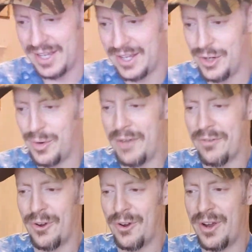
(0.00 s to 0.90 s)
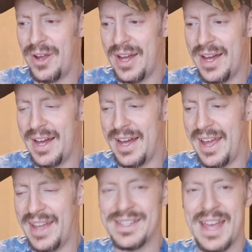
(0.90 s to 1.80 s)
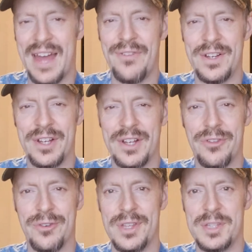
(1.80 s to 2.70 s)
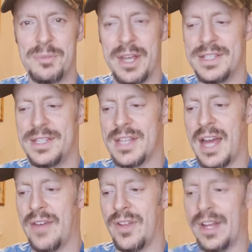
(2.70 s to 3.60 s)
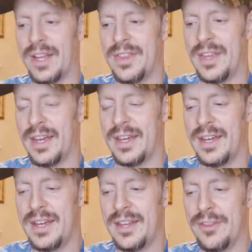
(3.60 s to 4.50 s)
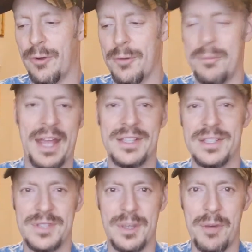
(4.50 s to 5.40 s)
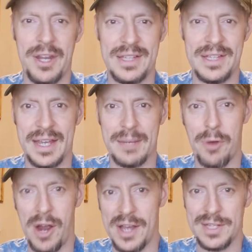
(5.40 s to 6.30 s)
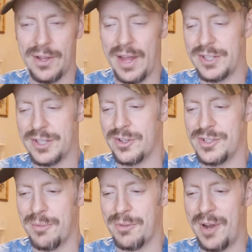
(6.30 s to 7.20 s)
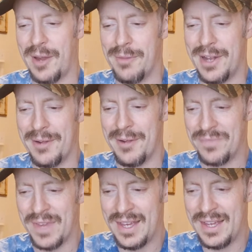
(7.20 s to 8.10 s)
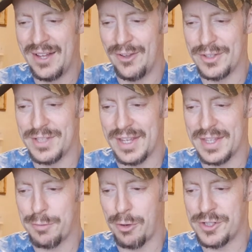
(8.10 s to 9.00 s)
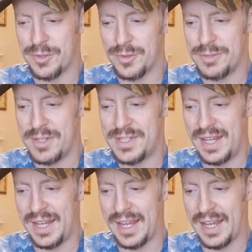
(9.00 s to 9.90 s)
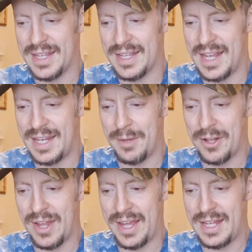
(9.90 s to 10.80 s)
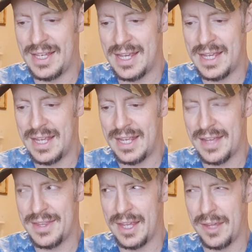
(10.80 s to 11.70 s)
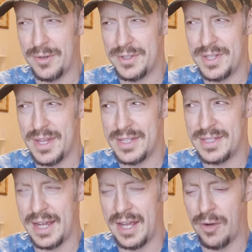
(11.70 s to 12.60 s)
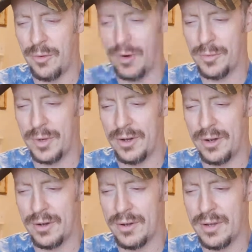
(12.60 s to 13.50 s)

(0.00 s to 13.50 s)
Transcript: whoever, and it's kind of fun to go through these because it's kind of the remains of somebody's prize collection or something, right? But looks like this person was missing Denny McLain. I think he was the Cy Young Award winner